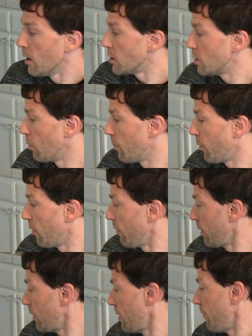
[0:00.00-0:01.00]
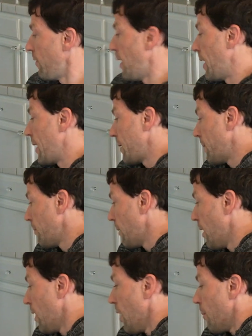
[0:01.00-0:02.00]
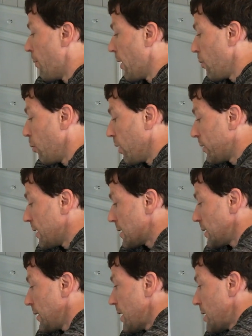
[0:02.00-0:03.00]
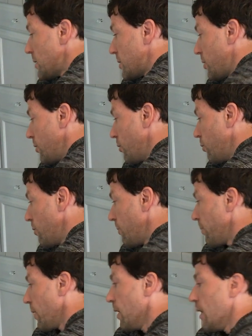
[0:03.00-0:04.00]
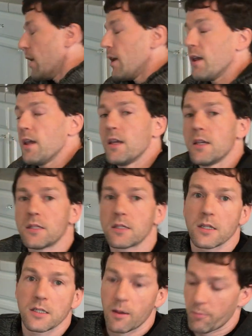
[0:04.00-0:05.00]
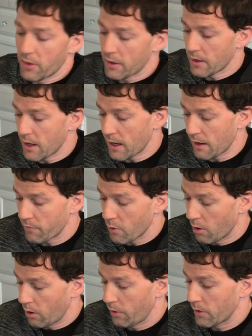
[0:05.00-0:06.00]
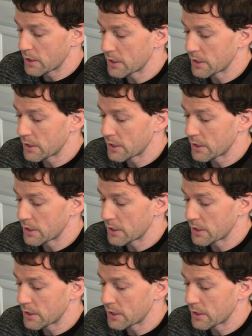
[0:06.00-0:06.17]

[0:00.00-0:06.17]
so we're perfectly fine. But what this leads to is something that I've called the